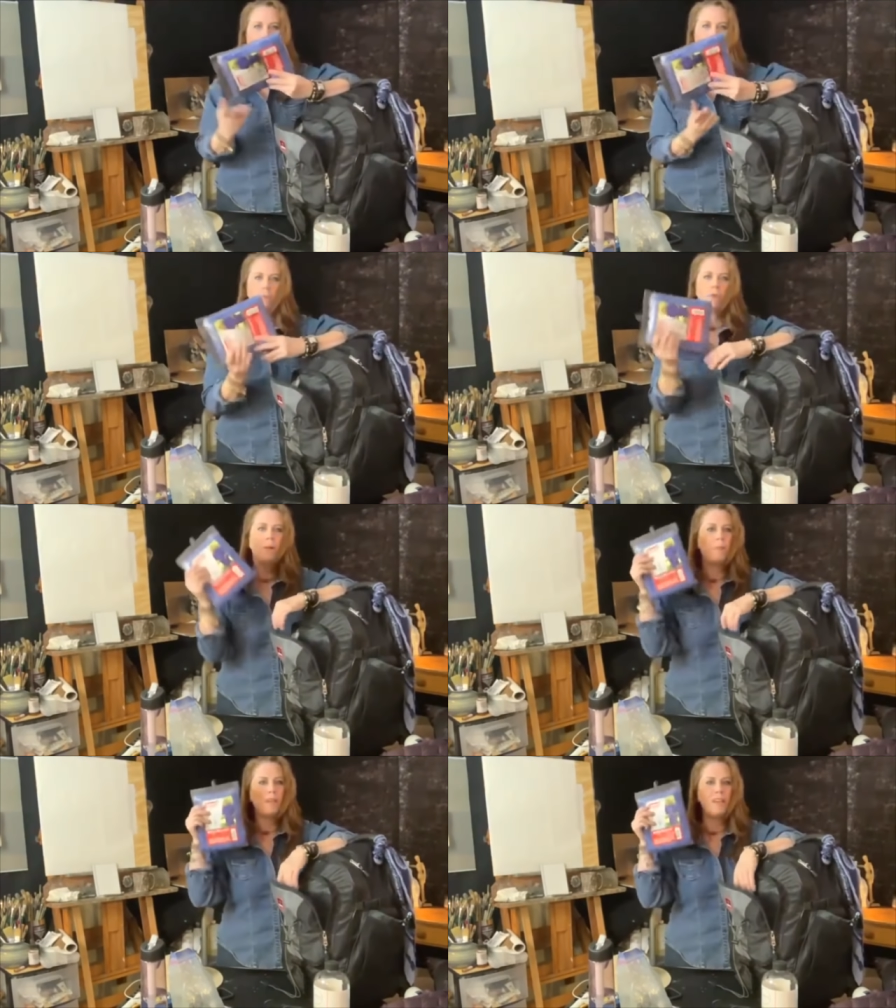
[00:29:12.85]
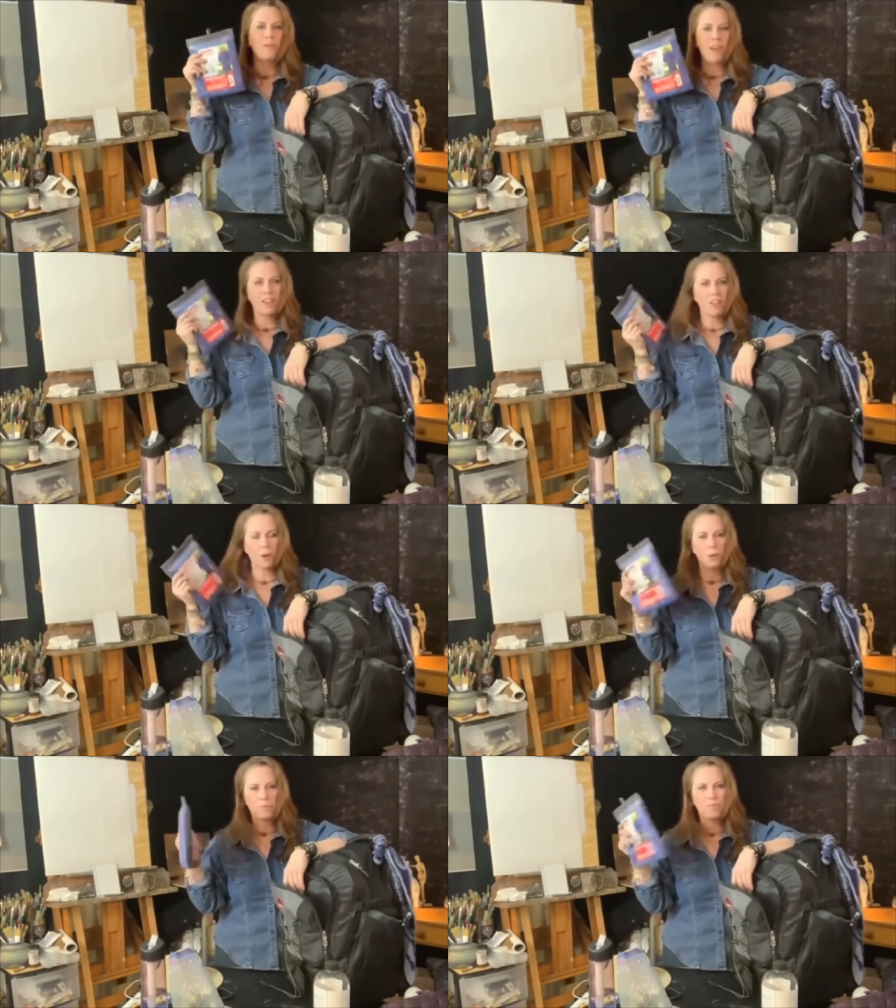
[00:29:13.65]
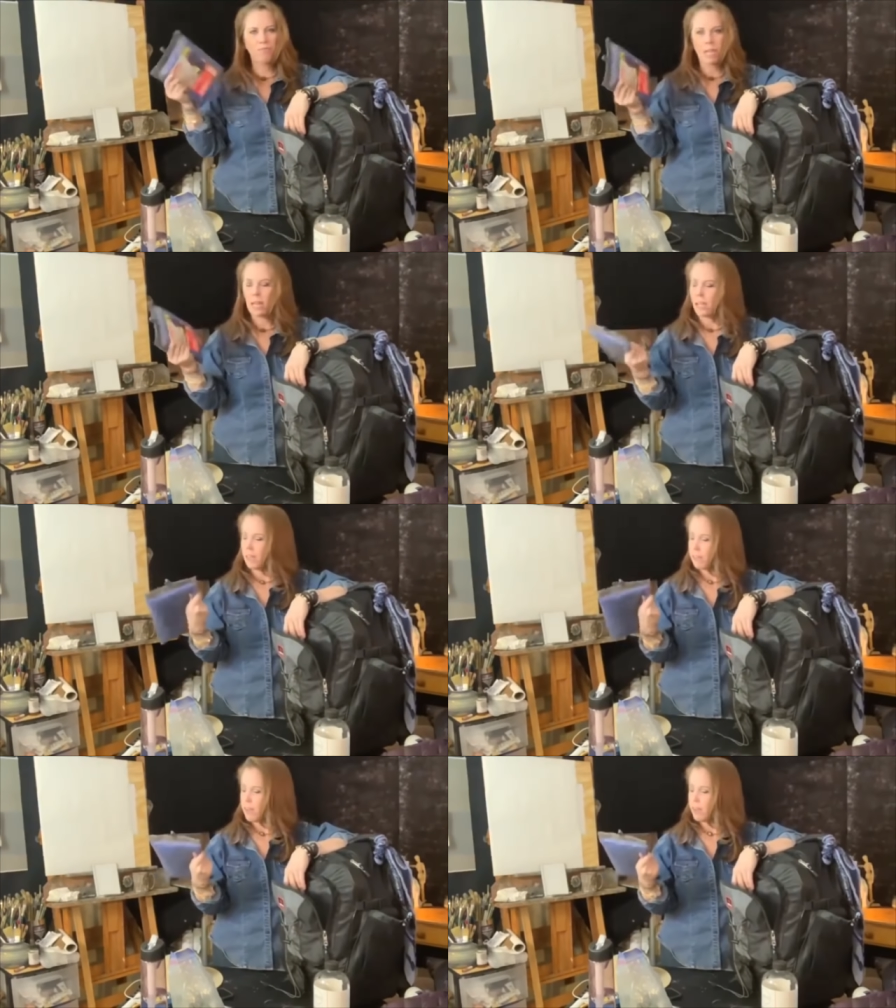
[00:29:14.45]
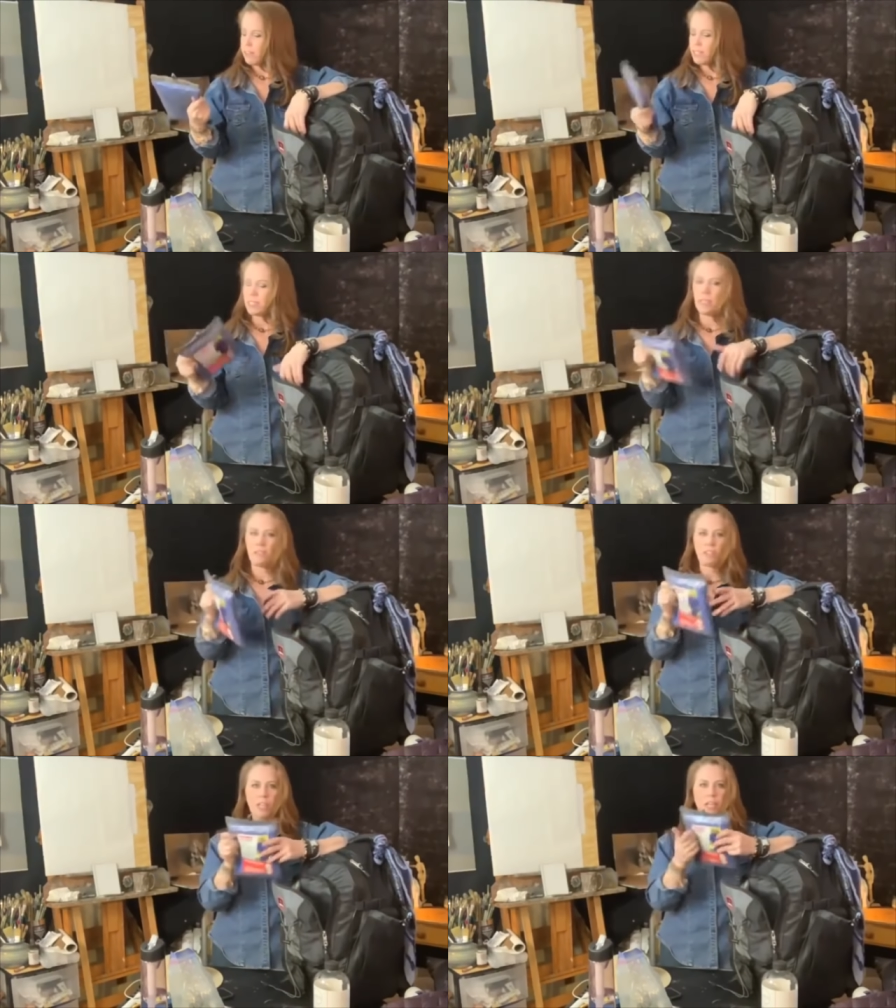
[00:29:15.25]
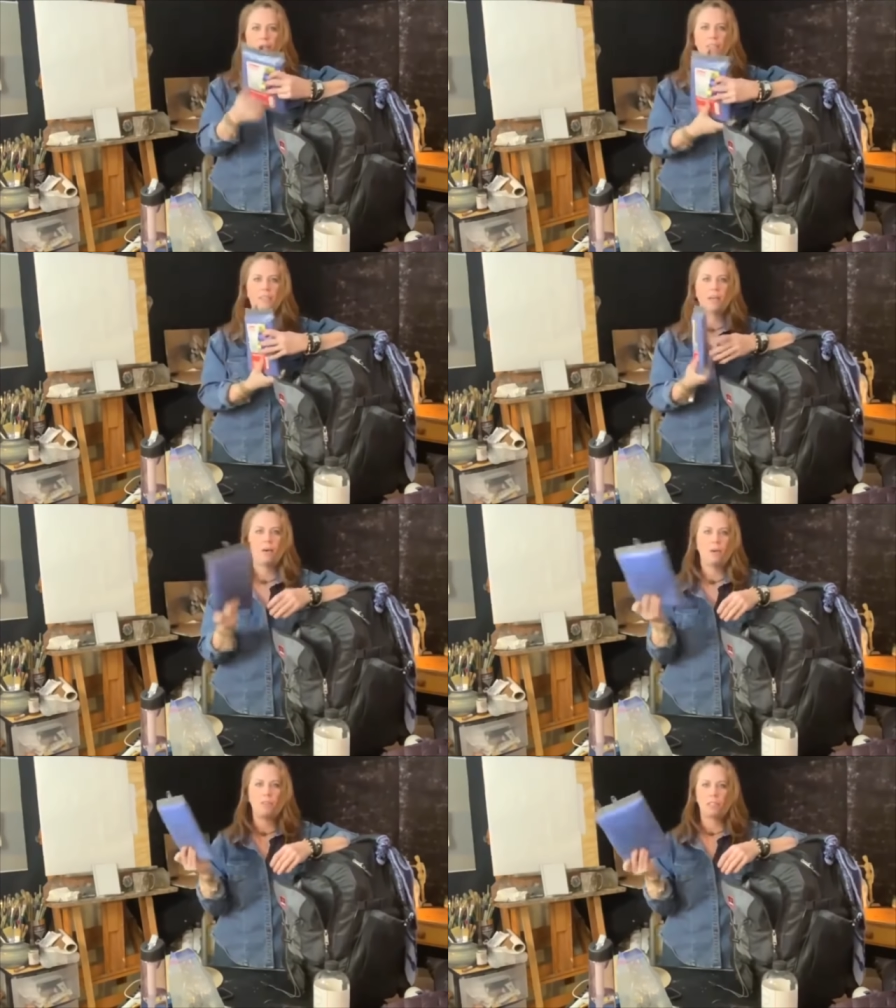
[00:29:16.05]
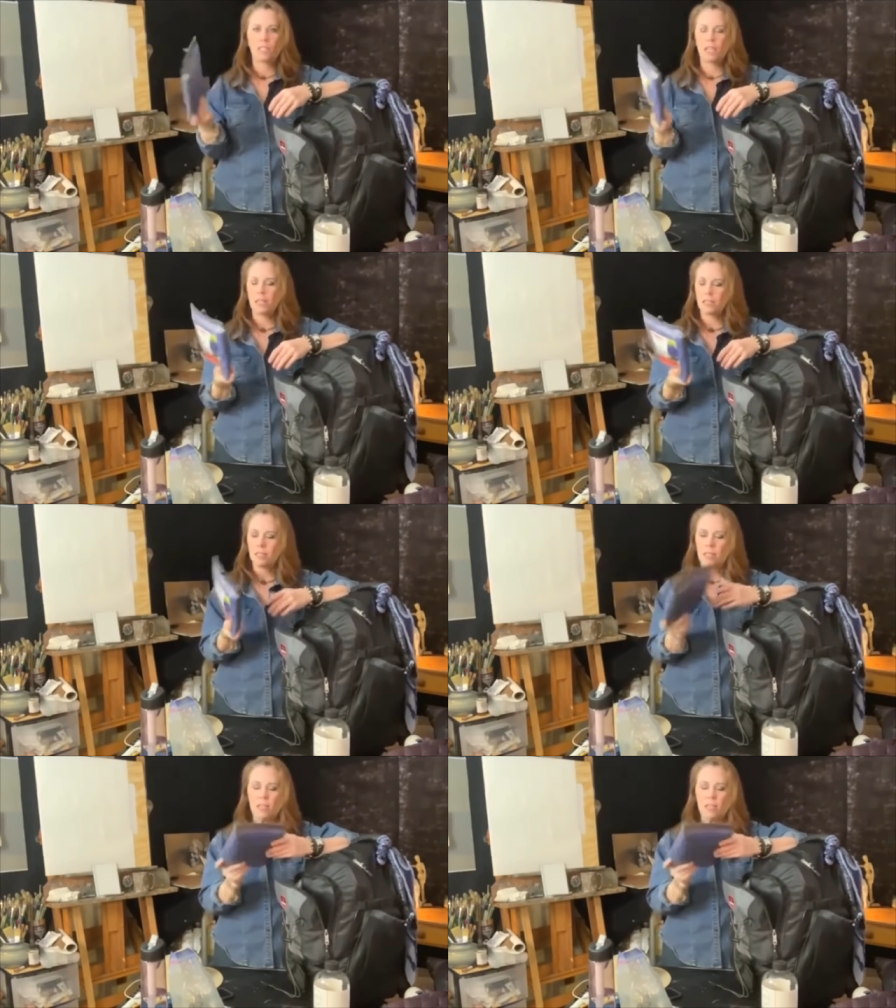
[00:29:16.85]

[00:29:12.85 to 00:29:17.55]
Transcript: Number one being a raincoat. And I have obviously never taken this out of its case,